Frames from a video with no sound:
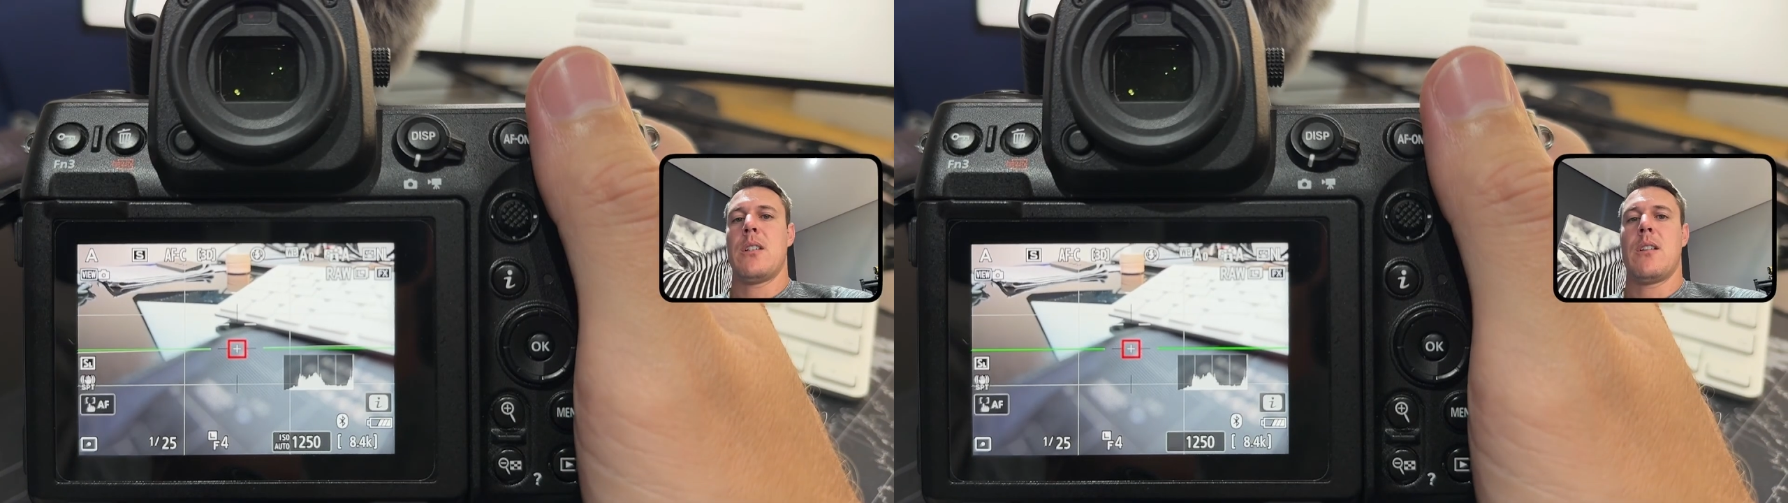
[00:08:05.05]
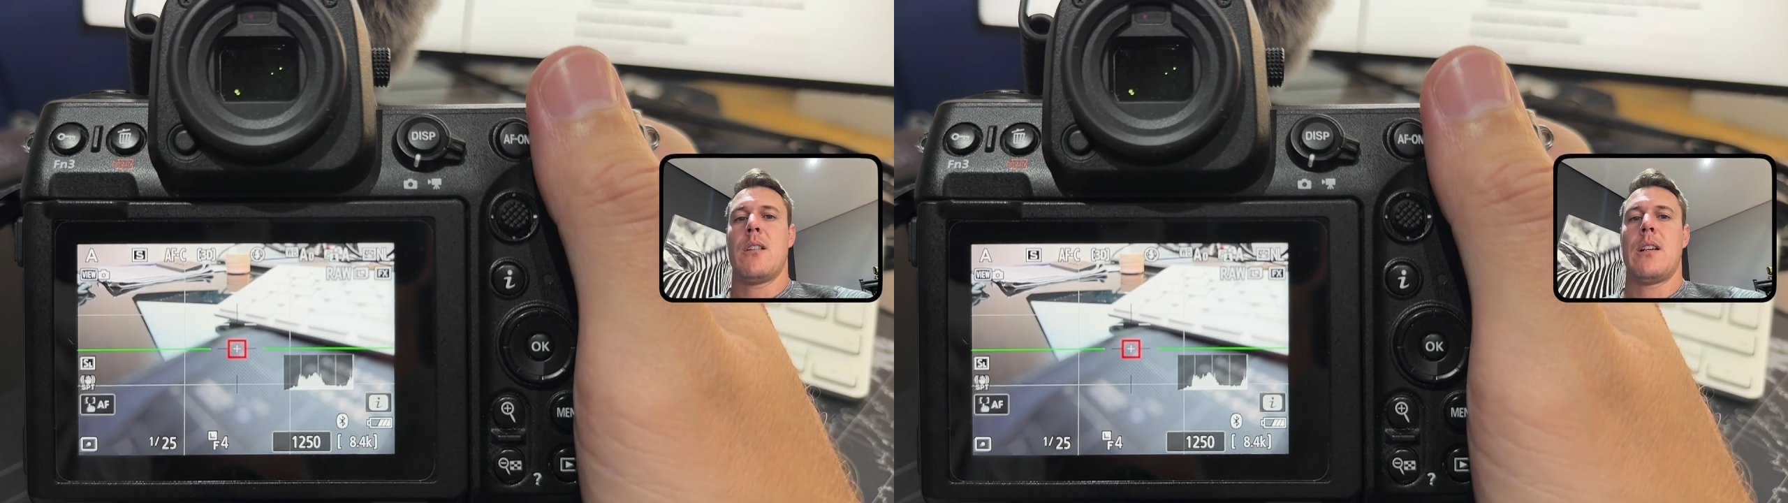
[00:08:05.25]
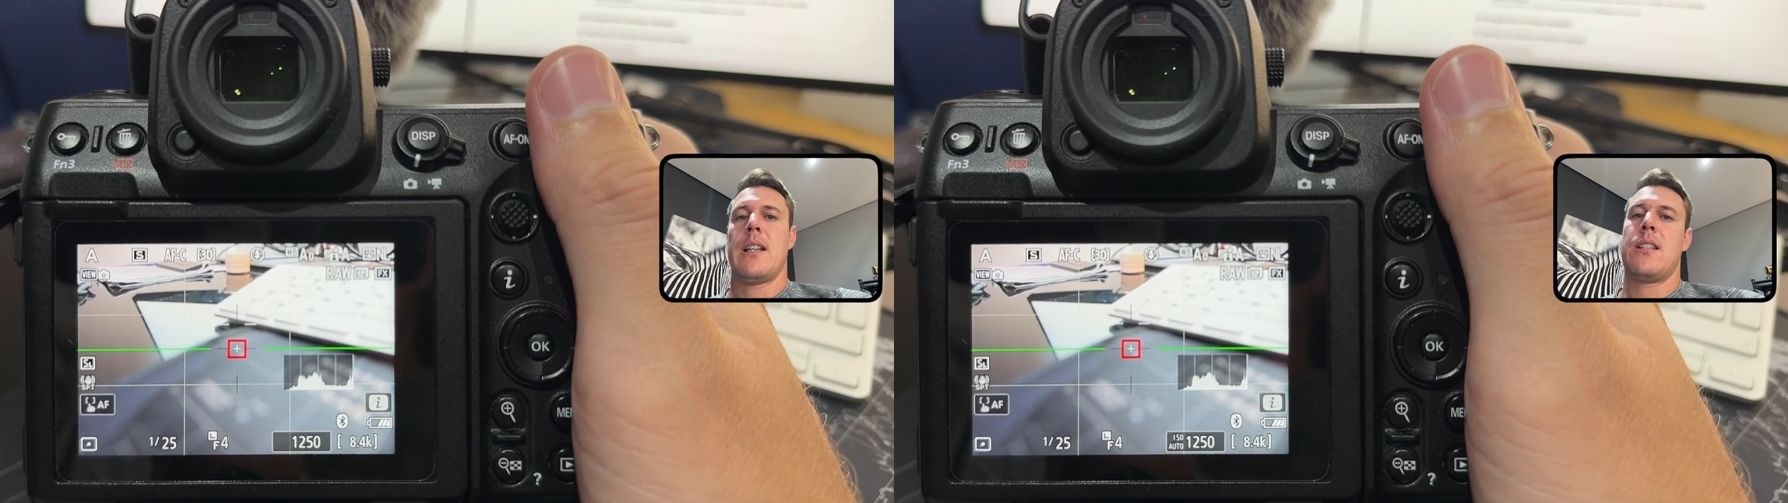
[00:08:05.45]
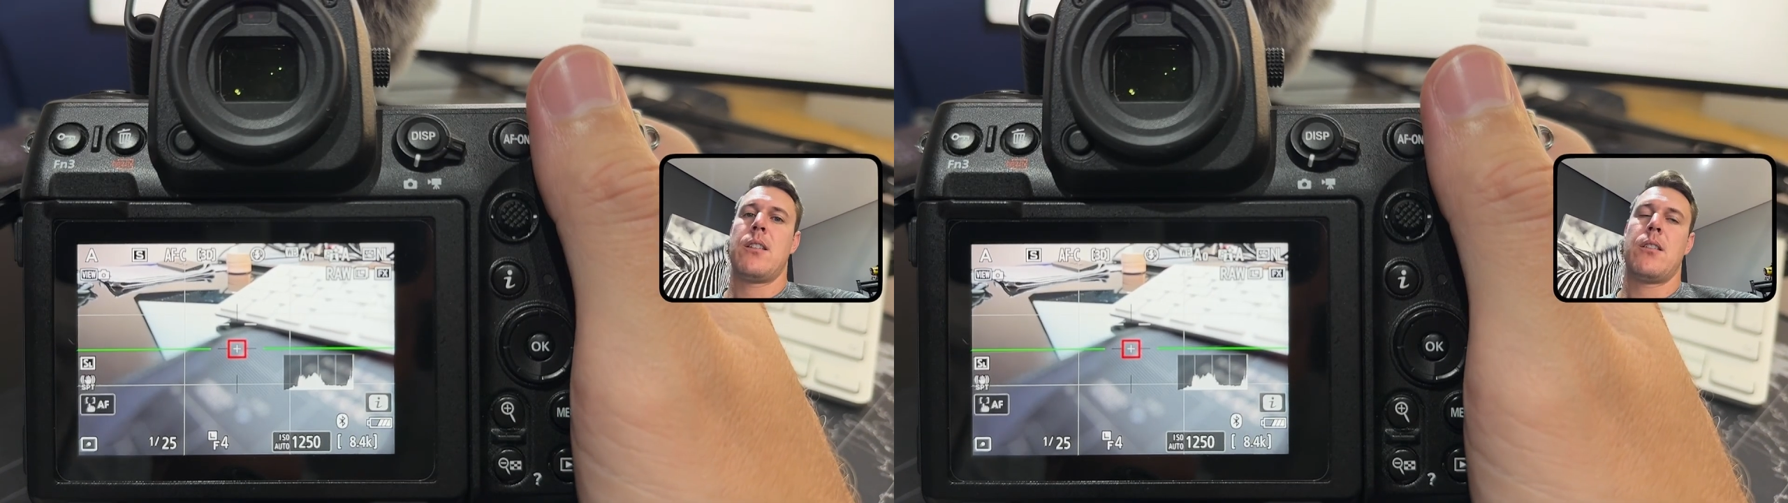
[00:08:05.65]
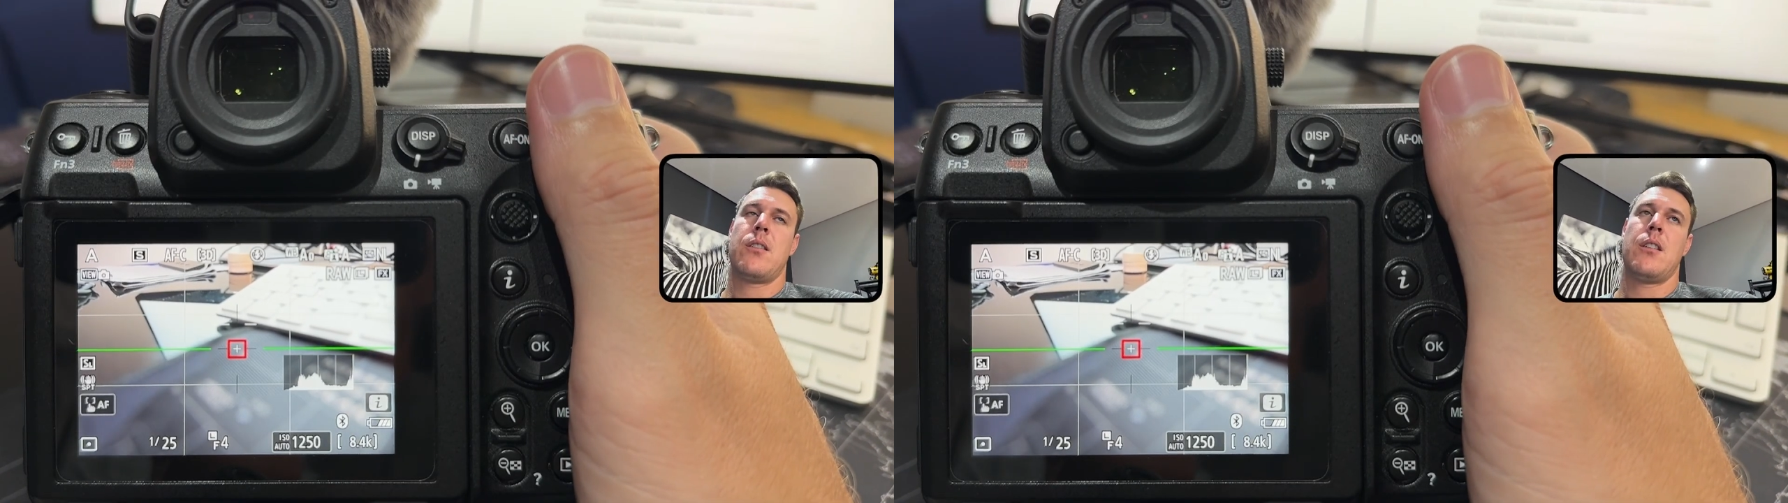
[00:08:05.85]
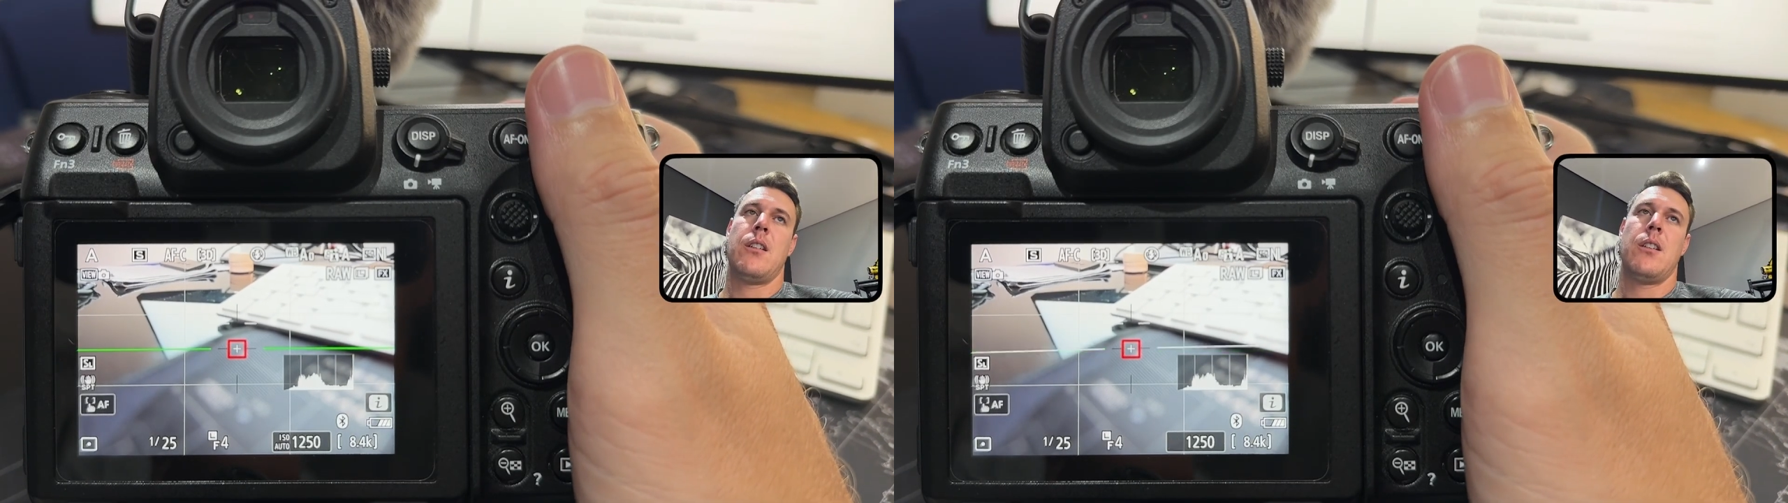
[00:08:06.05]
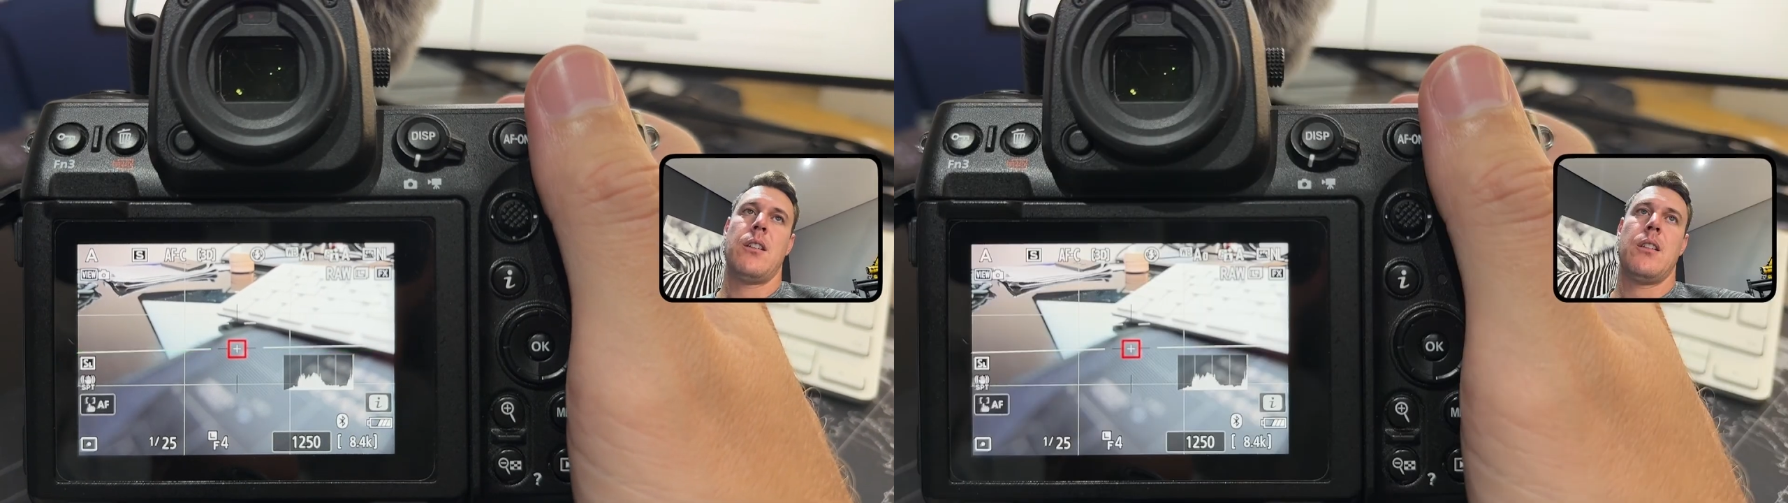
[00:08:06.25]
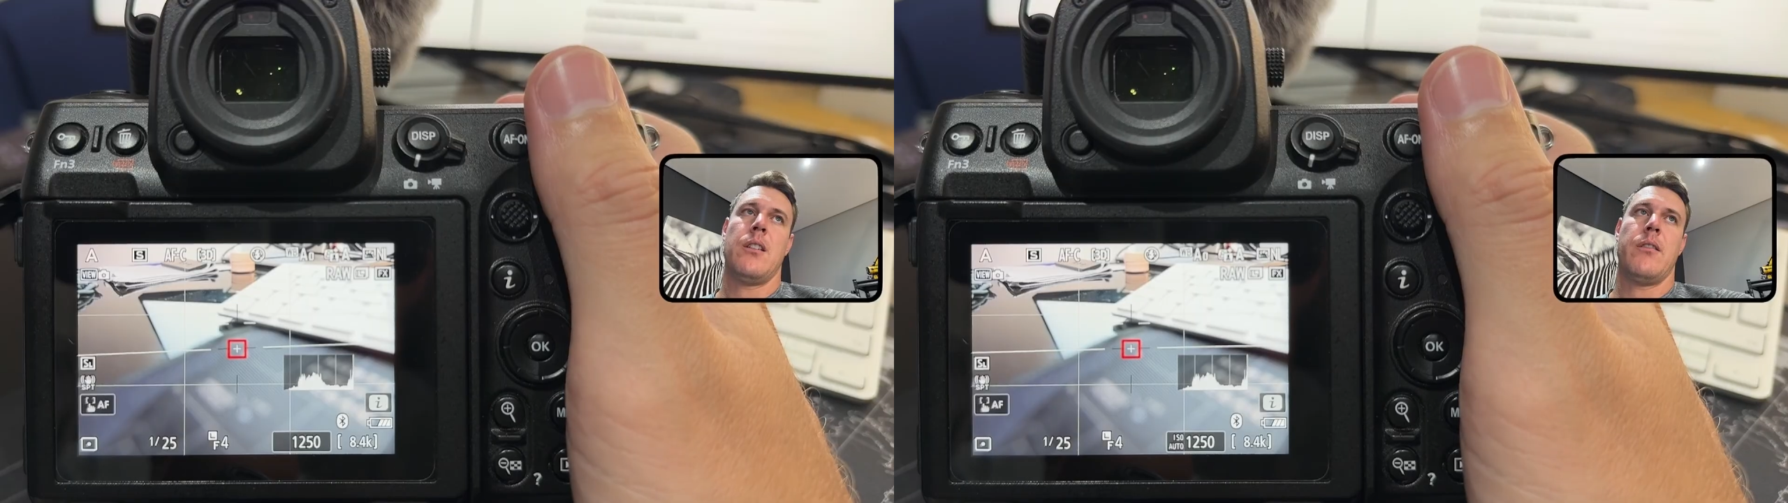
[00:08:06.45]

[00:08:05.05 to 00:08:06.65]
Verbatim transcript: So let's see